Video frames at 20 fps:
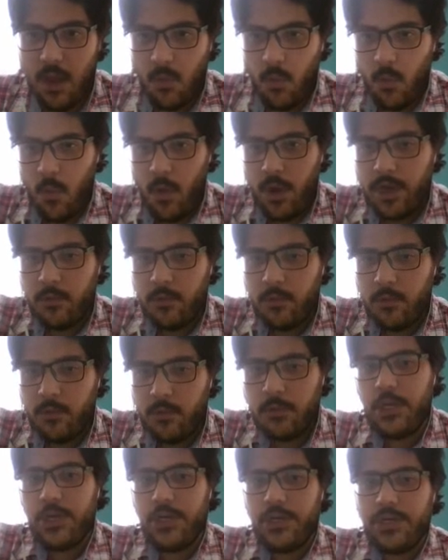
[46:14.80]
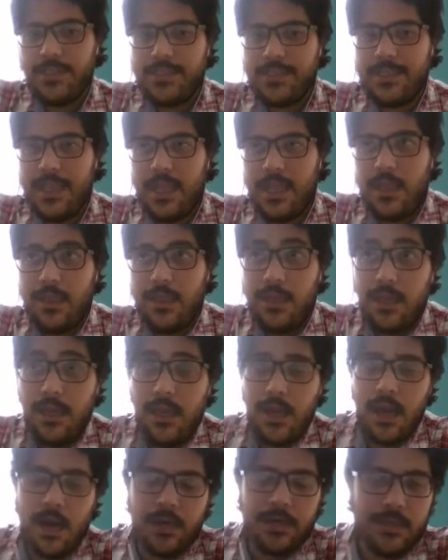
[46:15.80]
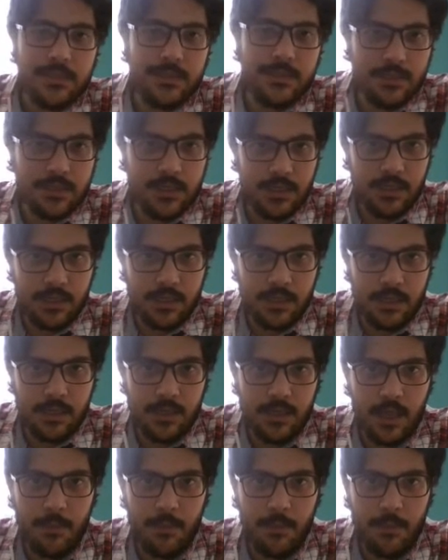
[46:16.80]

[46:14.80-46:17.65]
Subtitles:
what I would put here as the hardest thing